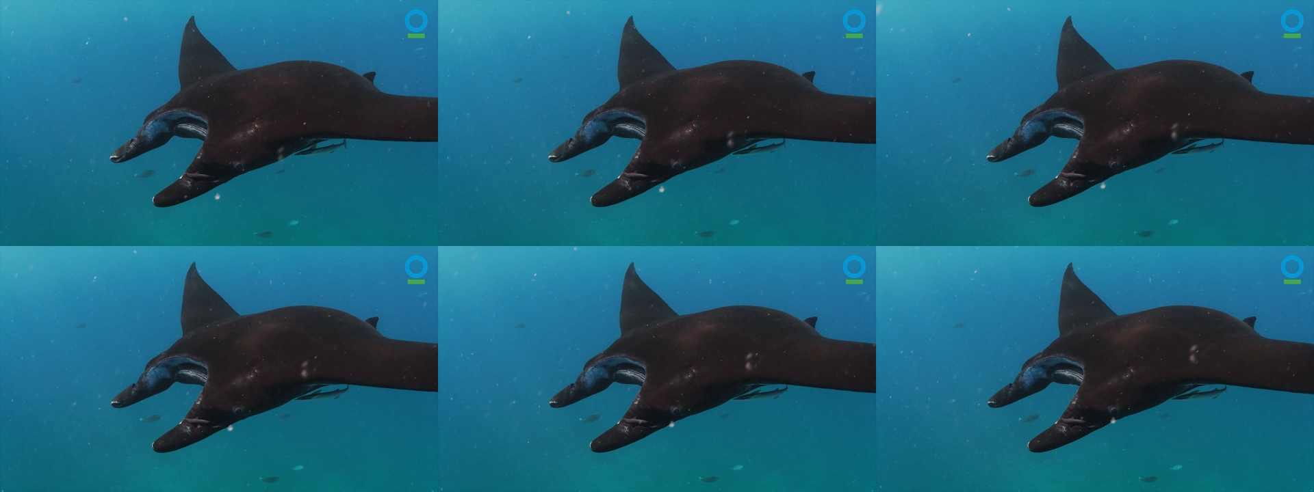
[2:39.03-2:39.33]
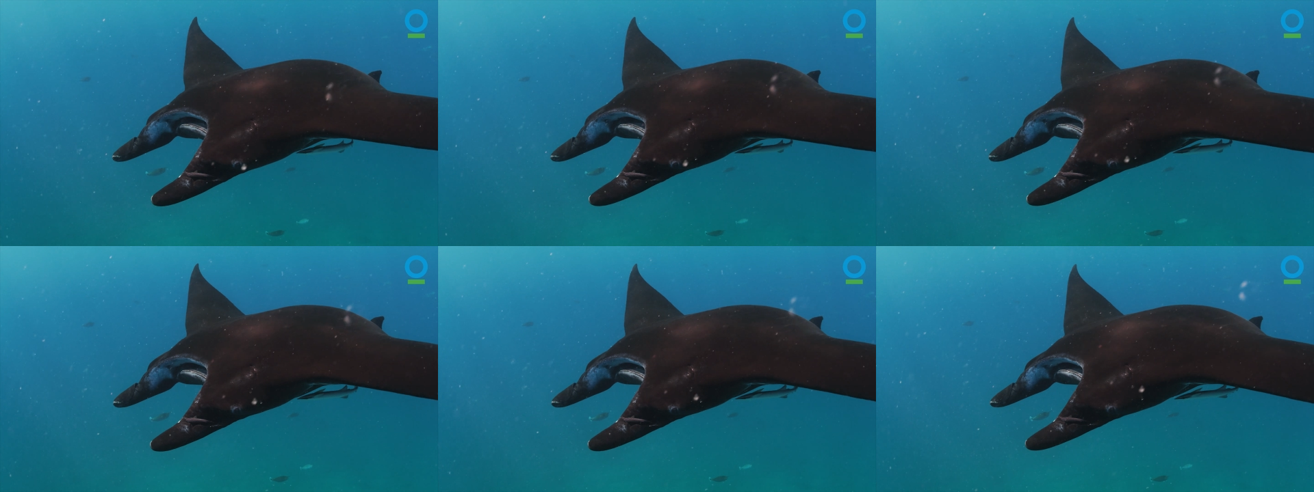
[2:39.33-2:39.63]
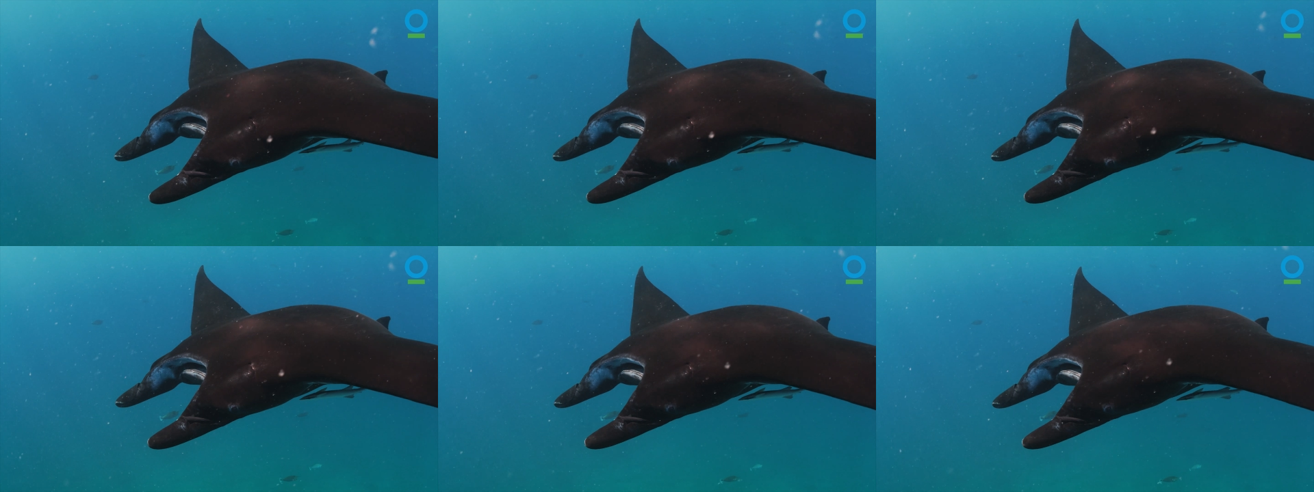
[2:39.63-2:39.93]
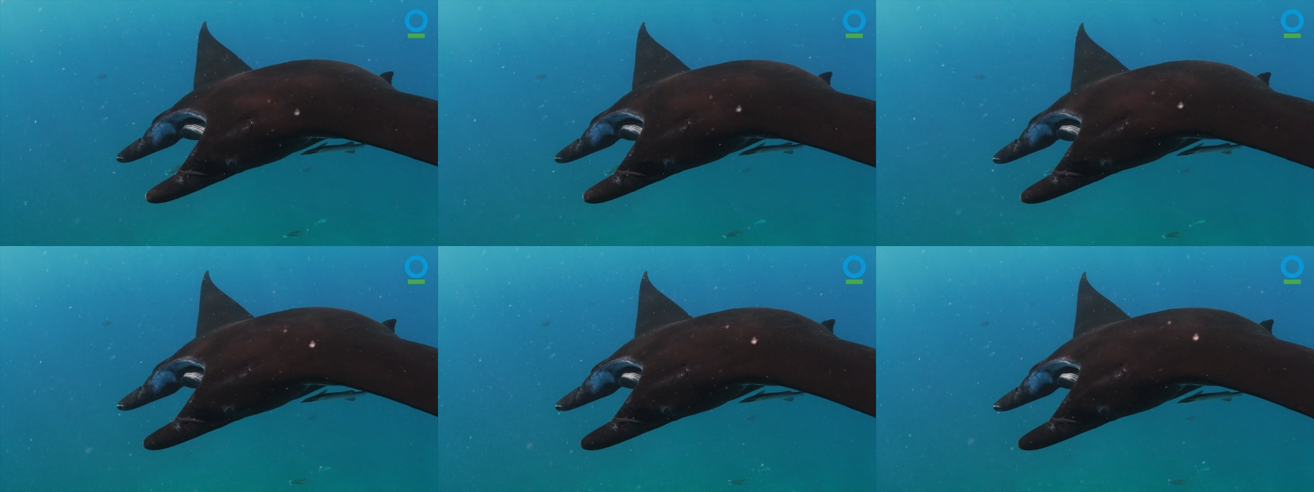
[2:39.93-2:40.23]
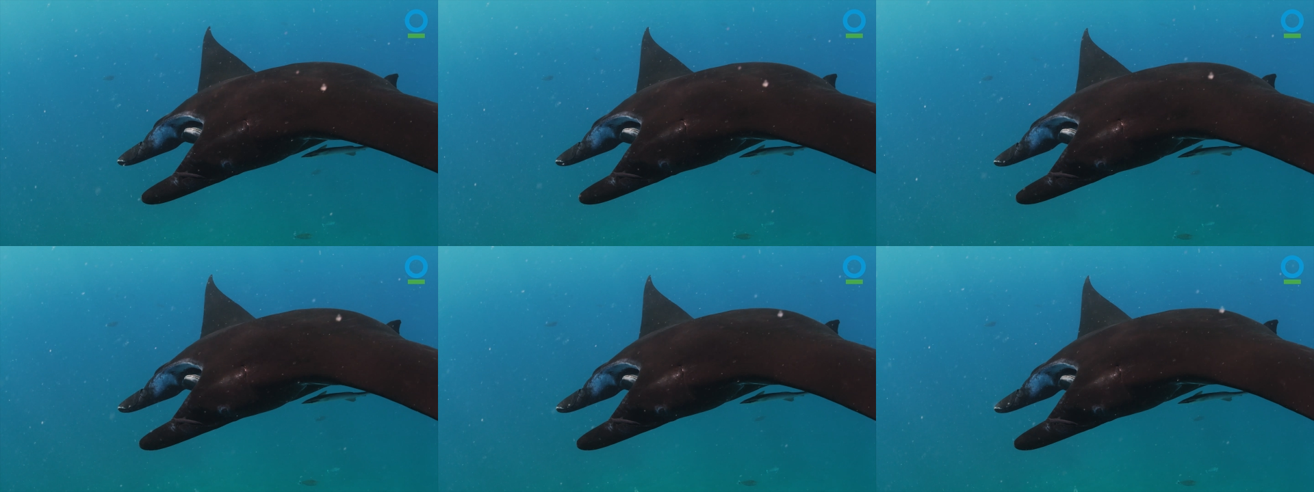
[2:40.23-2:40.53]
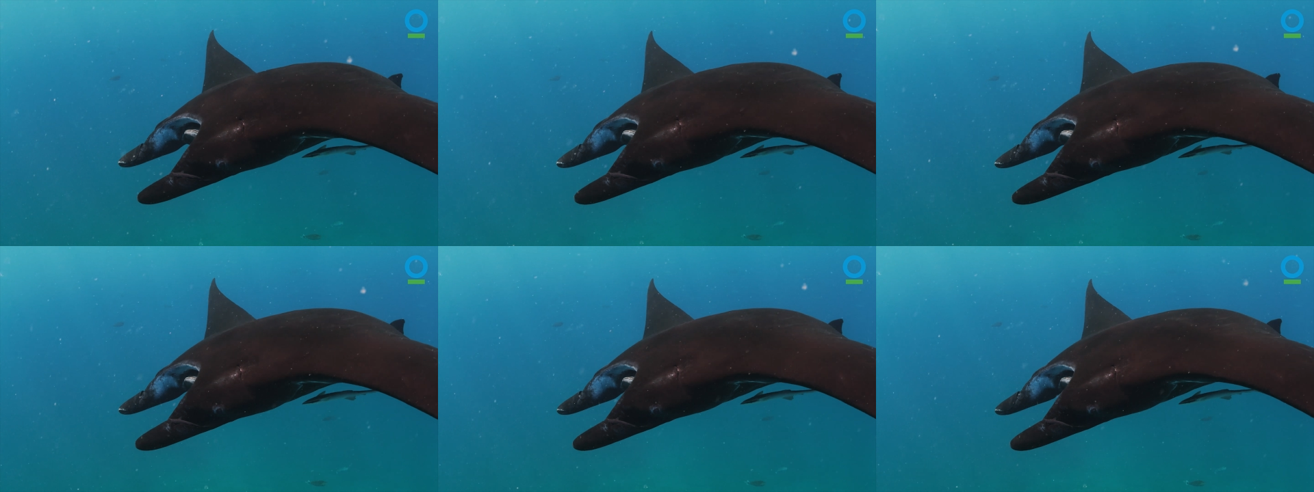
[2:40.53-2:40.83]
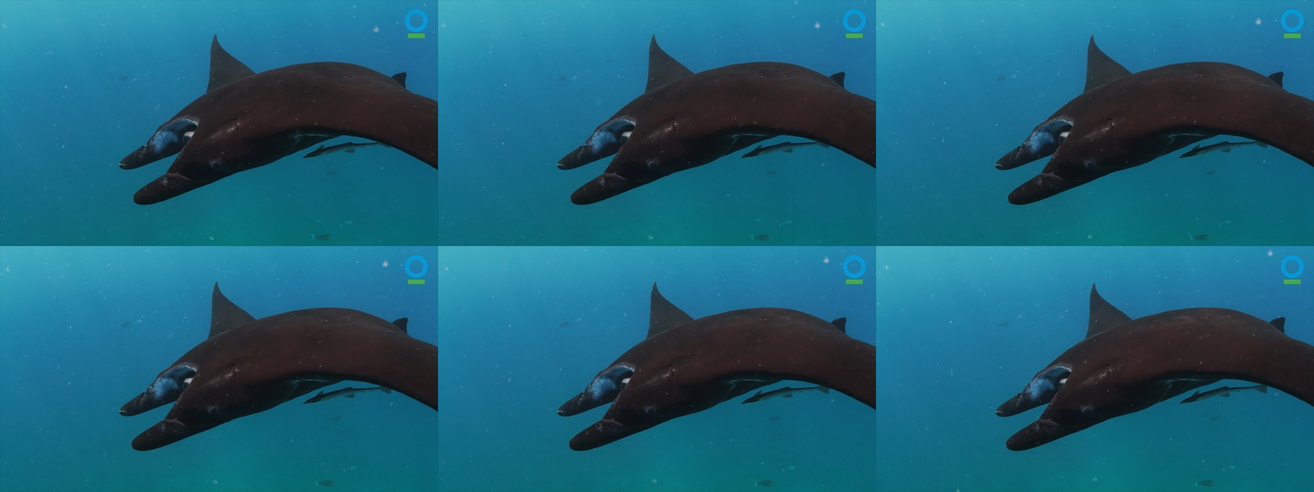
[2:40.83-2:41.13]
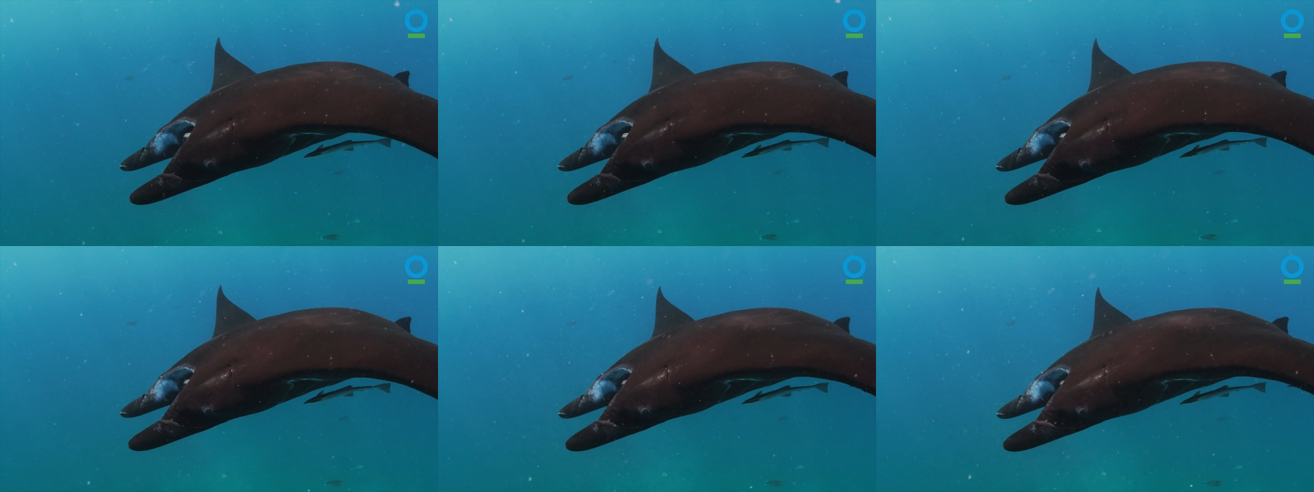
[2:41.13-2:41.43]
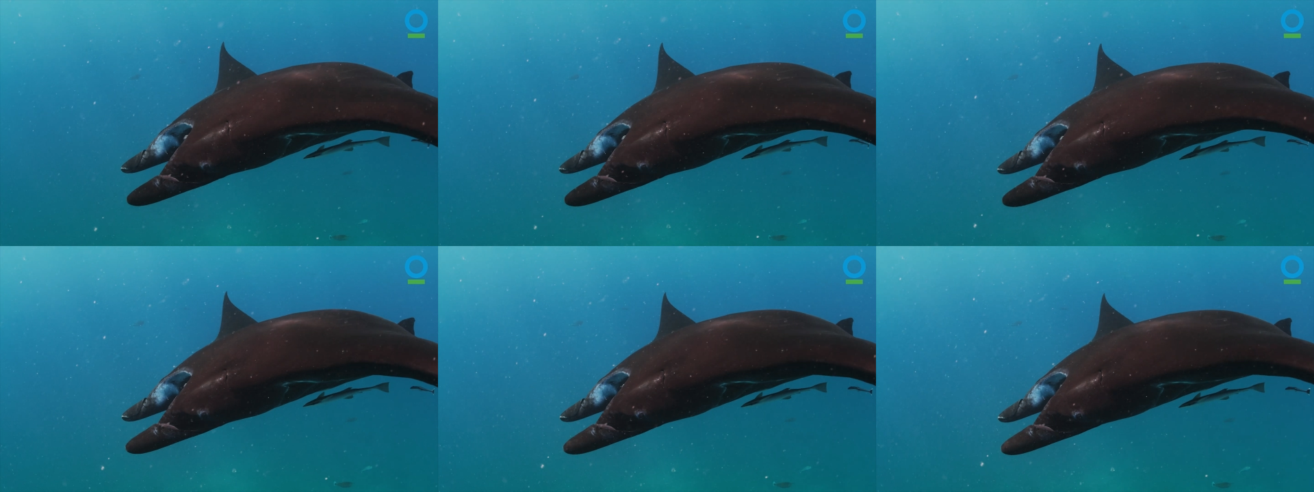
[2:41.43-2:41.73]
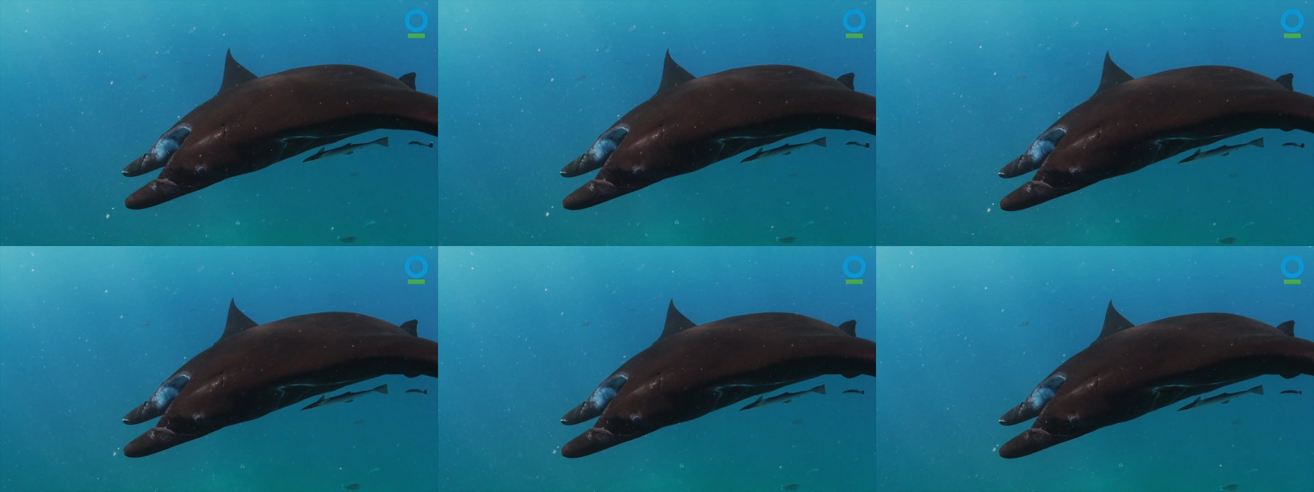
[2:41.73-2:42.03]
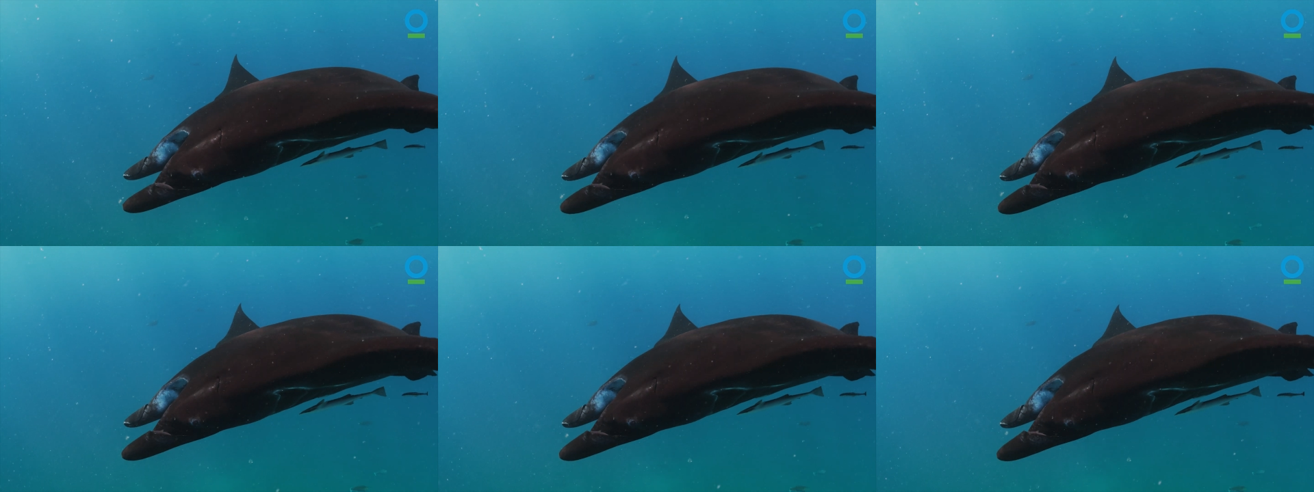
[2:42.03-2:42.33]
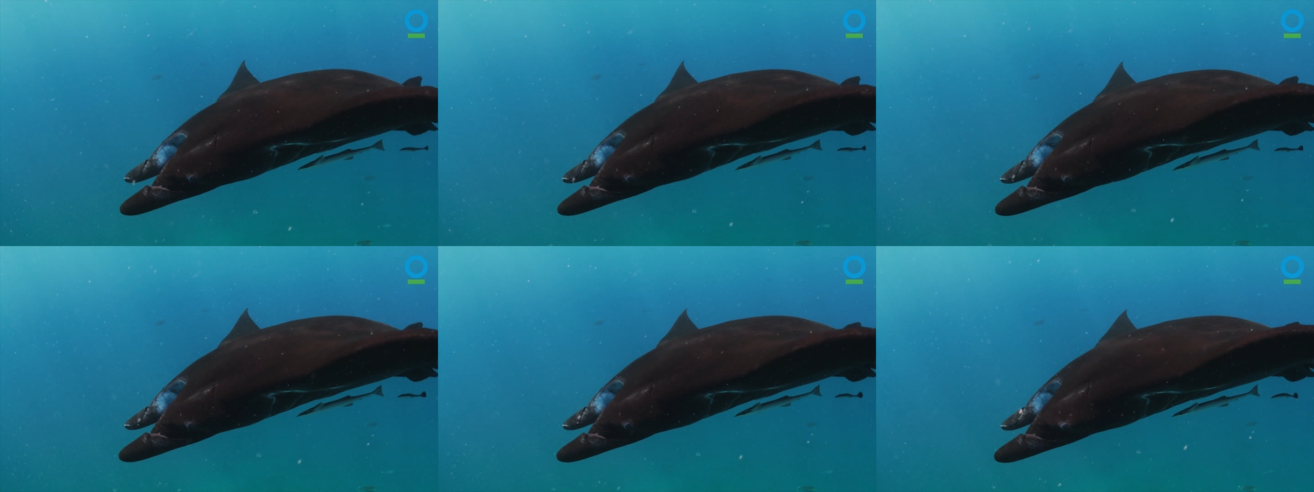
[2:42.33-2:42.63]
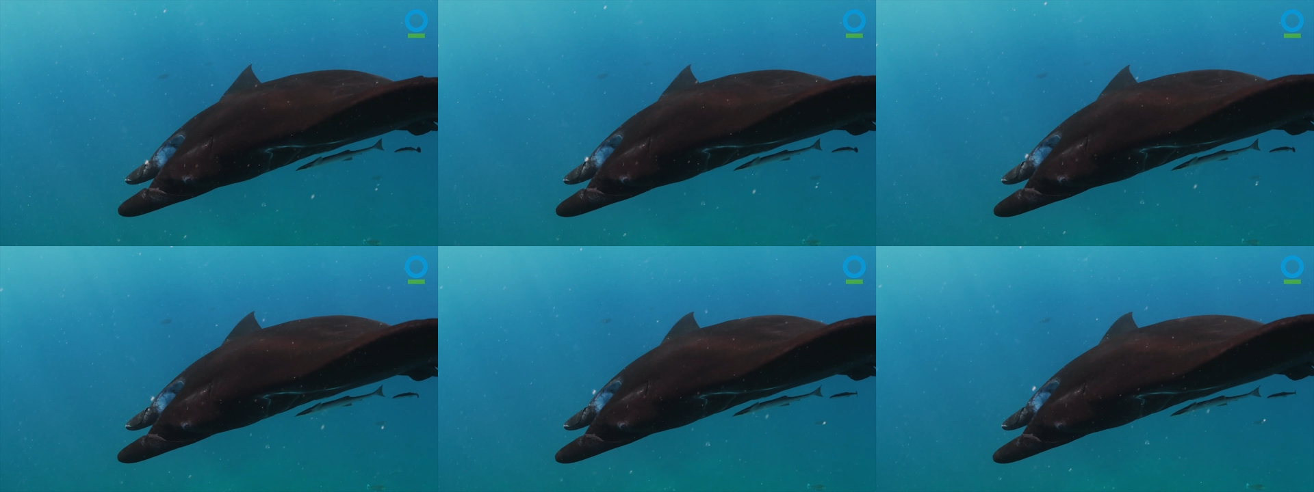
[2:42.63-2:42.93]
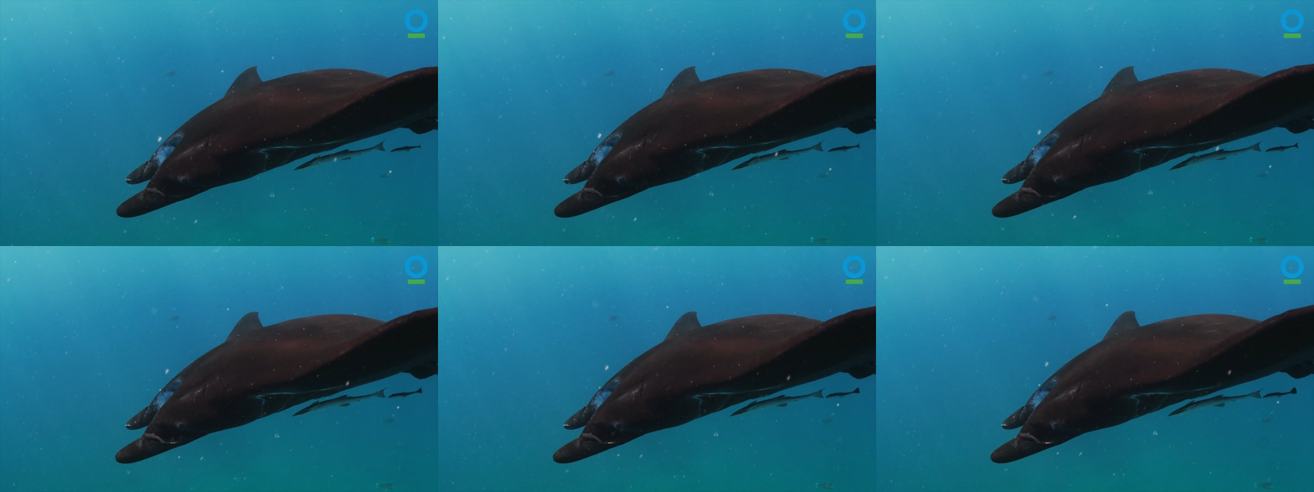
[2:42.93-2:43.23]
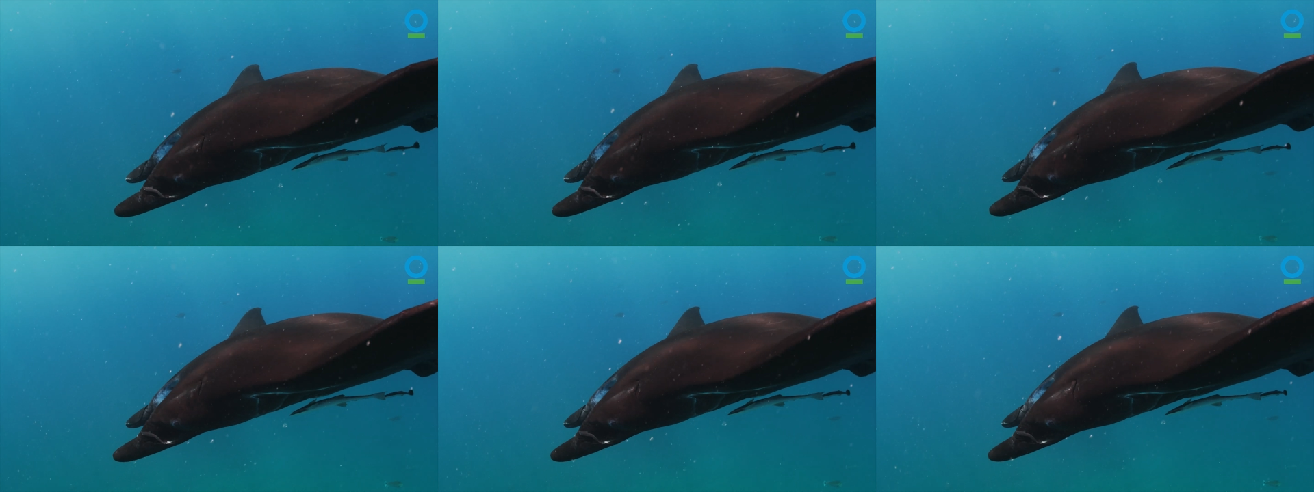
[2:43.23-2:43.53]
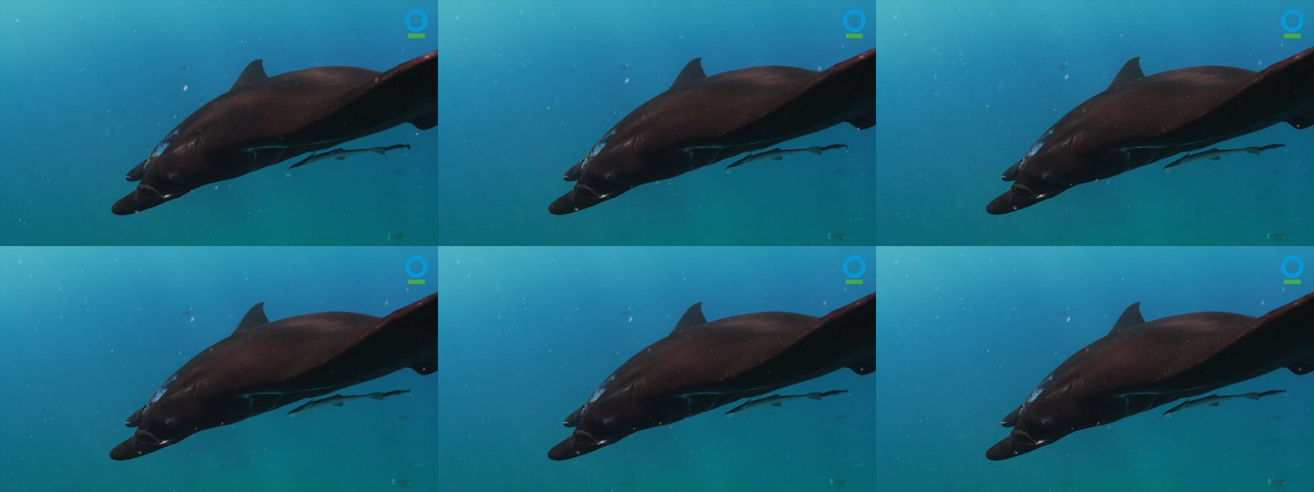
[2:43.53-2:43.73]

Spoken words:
(no speaker visible)